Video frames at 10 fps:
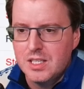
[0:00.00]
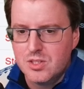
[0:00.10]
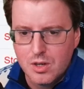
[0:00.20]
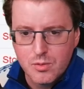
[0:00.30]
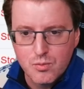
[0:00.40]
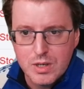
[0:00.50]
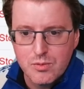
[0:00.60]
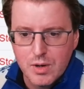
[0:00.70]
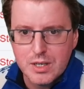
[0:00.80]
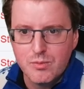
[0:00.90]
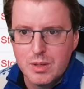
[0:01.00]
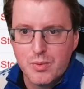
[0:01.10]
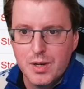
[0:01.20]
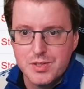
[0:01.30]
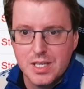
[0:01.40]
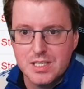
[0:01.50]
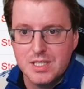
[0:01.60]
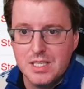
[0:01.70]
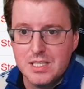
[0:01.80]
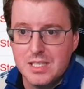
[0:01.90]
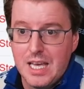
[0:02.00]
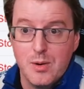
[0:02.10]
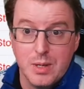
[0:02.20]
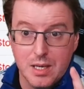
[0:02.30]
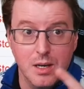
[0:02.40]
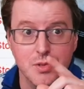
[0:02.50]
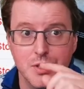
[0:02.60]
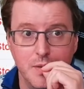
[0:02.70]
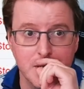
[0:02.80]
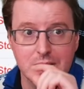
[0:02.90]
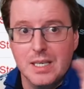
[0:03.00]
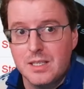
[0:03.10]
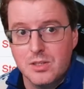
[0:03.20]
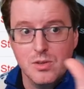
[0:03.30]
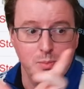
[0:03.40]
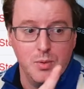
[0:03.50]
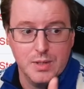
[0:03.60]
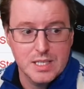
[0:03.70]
Let's go and rerun and reprocess this. There we go, service status report.